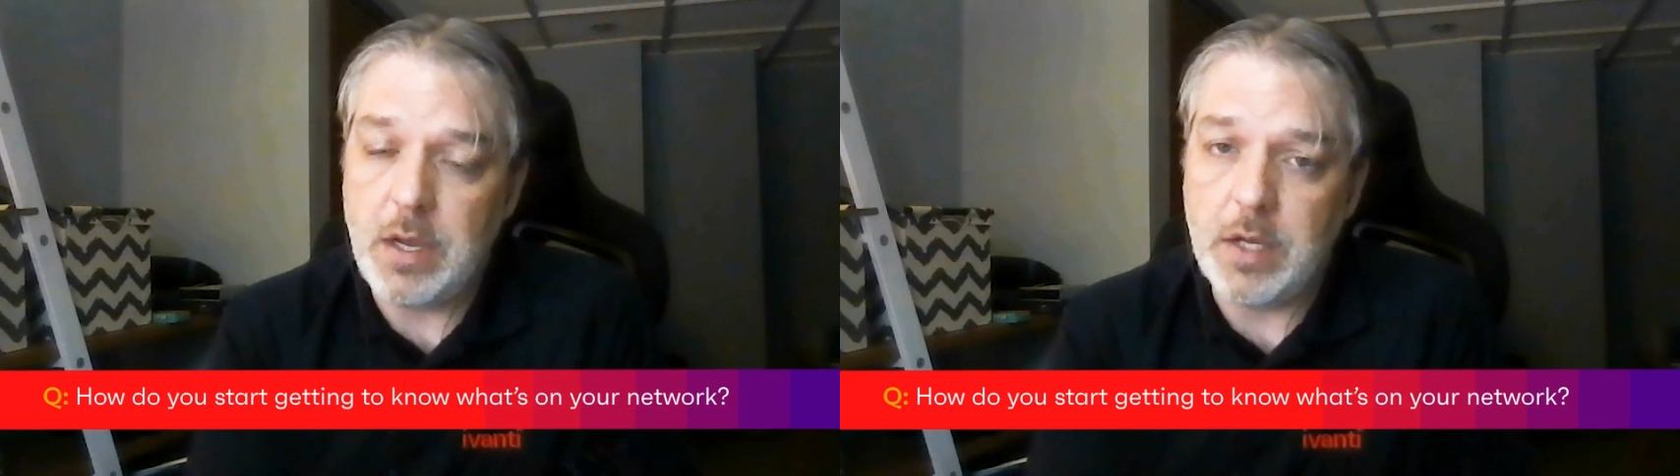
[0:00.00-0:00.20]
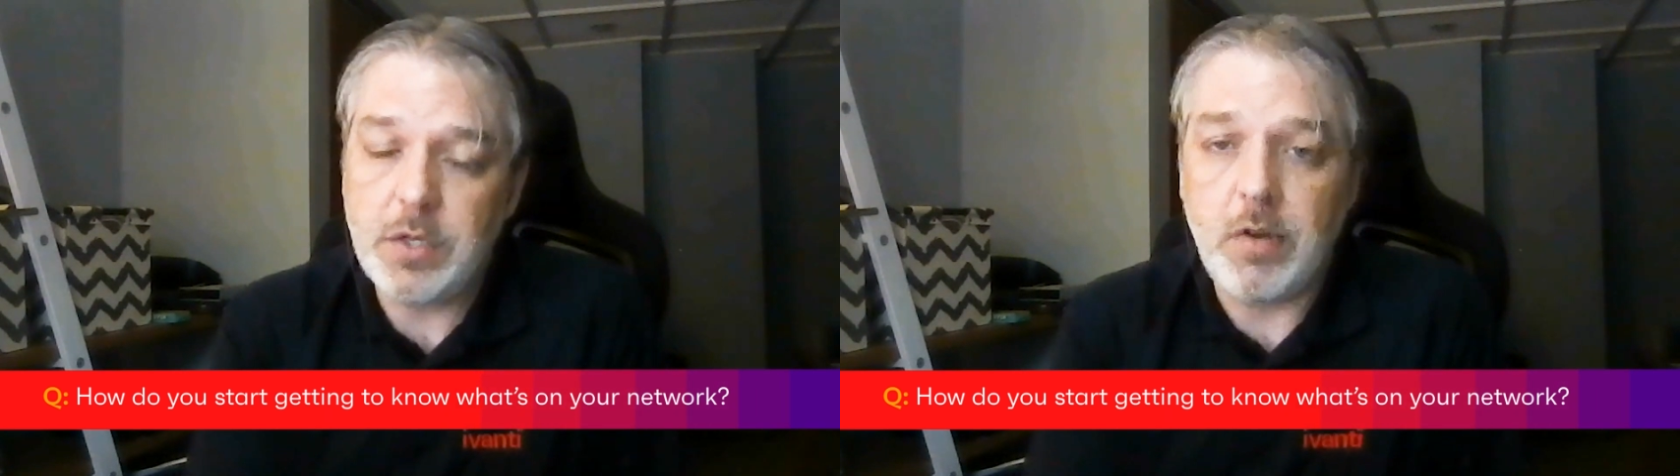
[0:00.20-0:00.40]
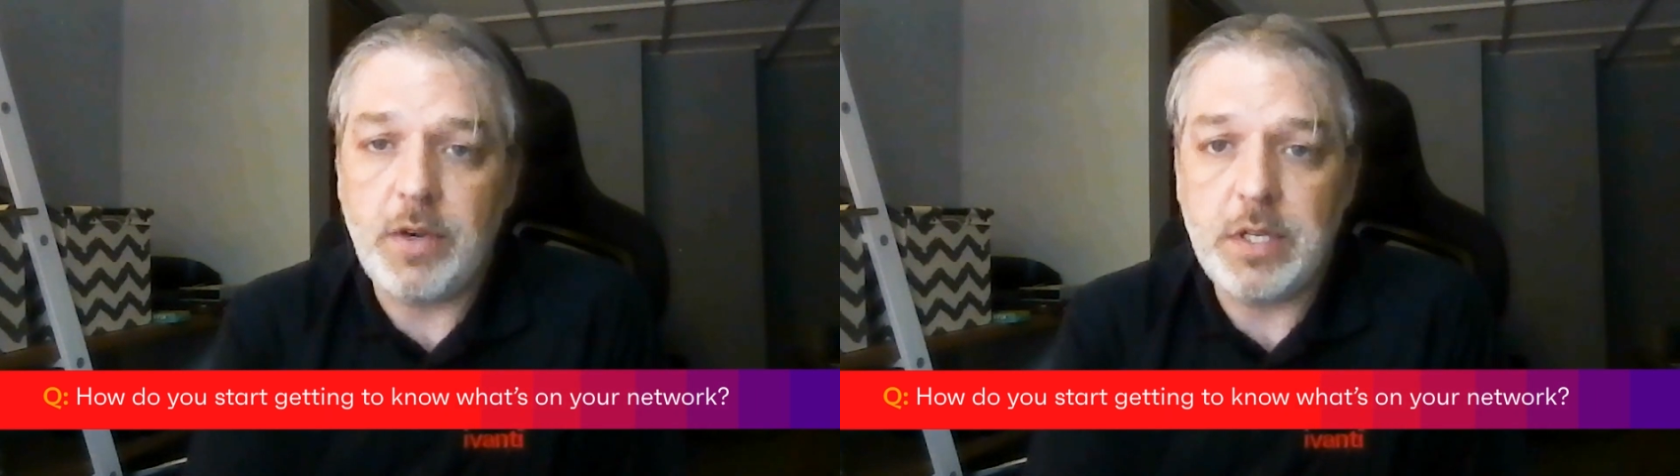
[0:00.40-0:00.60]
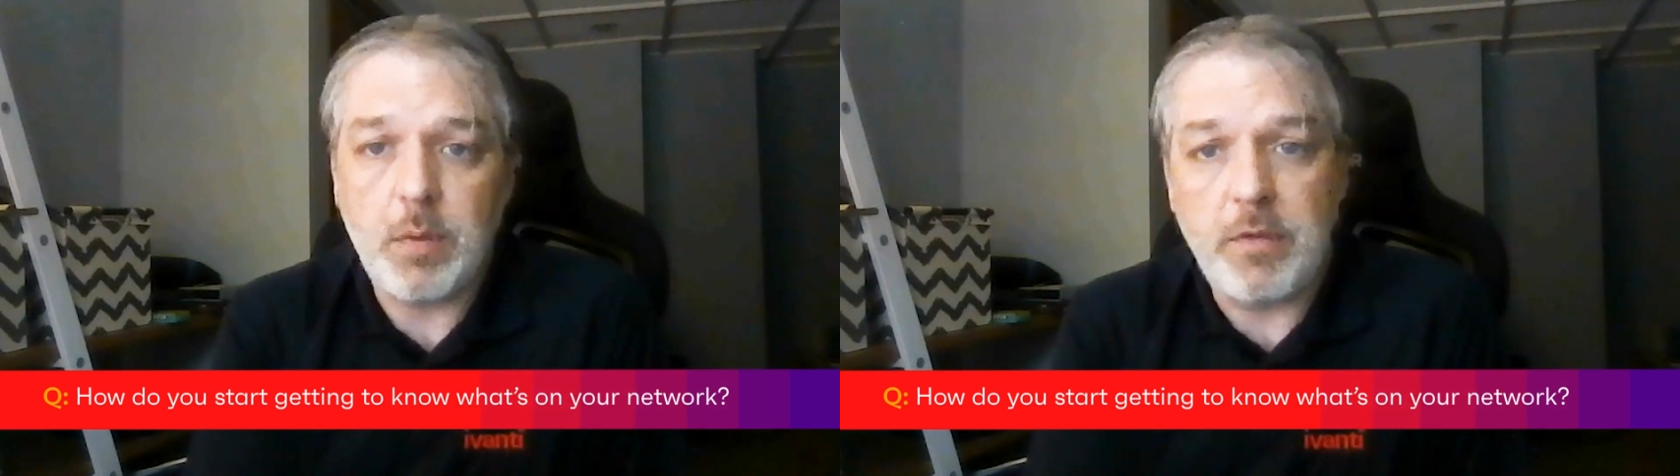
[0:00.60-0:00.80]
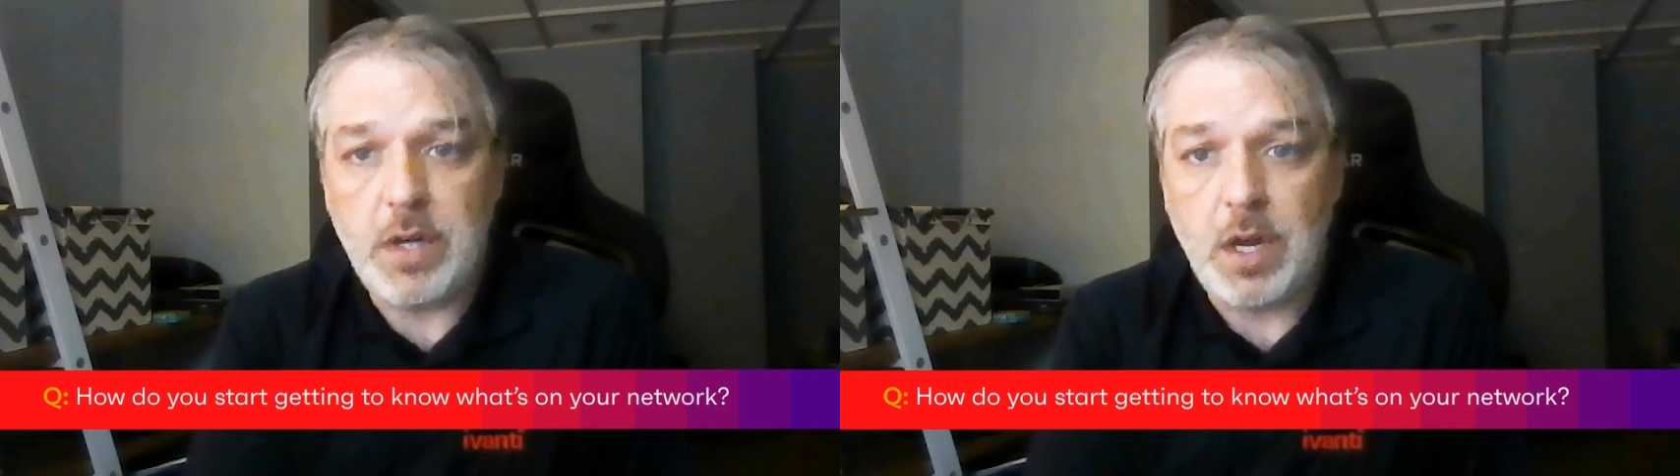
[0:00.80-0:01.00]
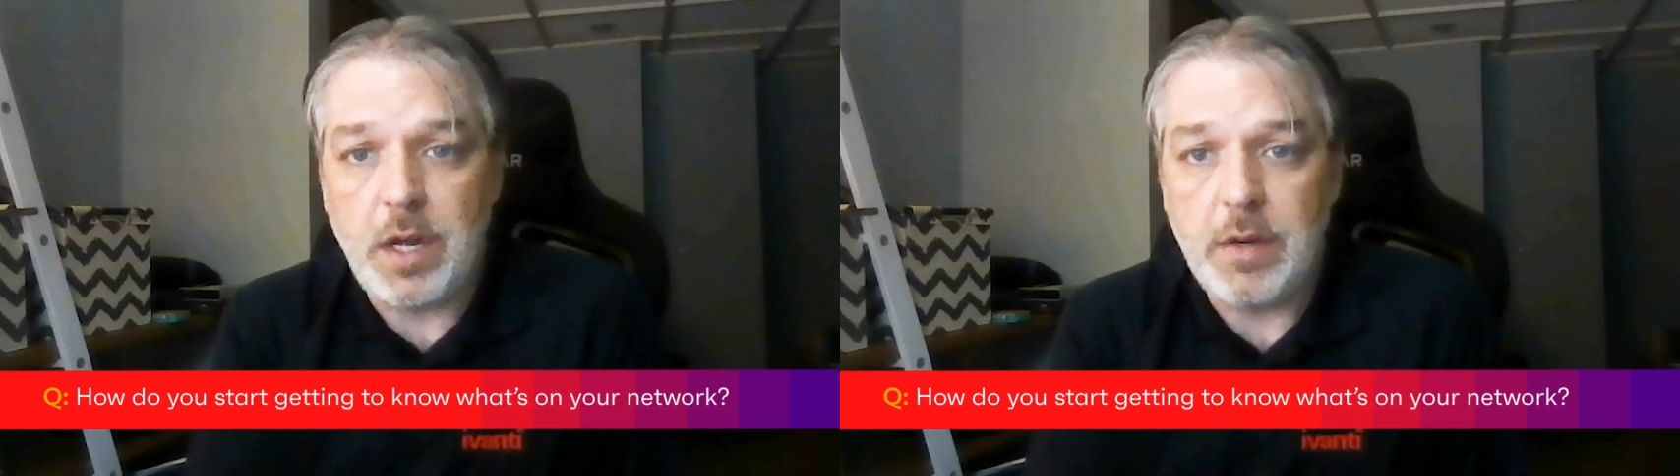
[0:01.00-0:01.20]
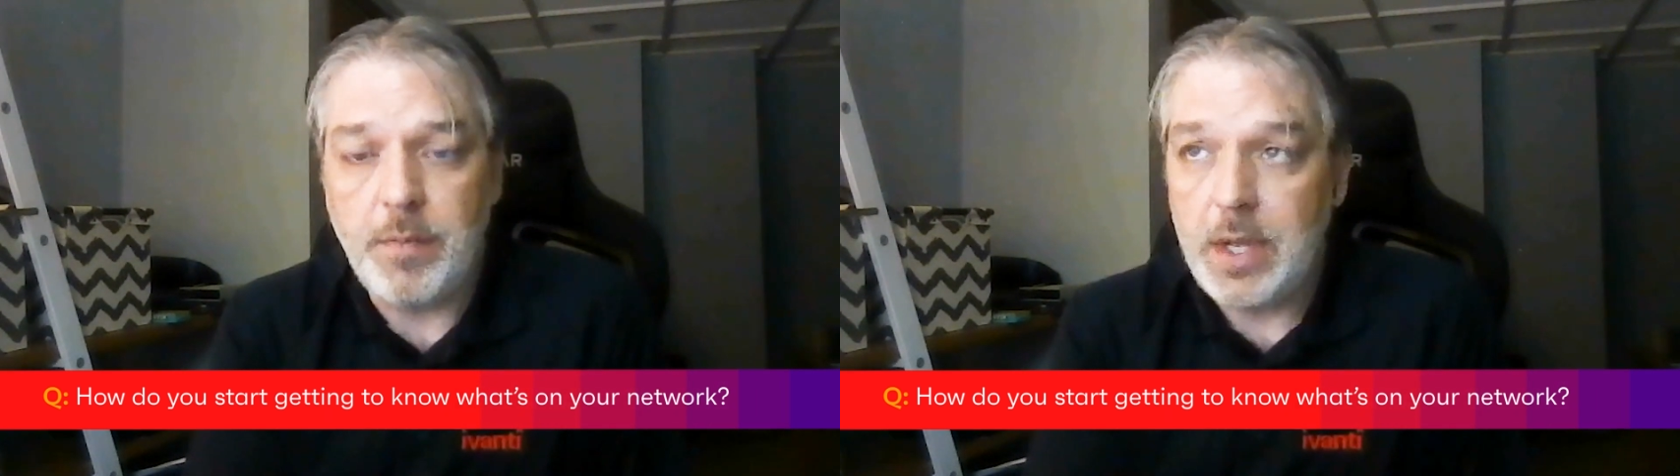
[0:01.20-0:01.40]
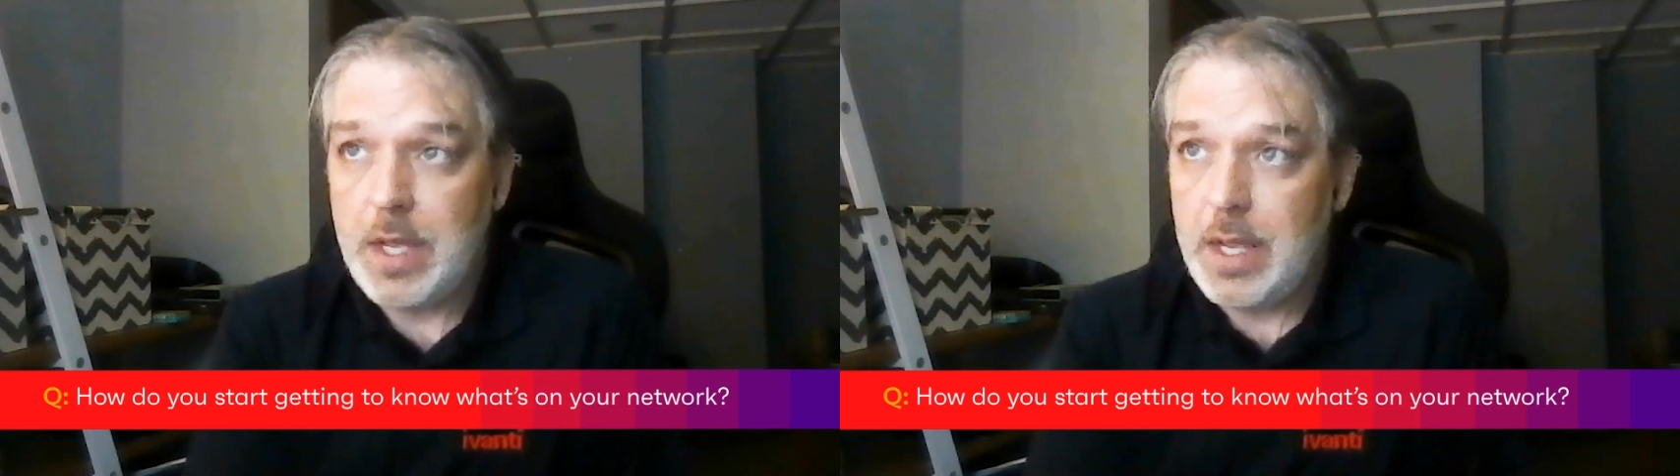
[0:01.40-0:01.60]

uh, surveys that we've done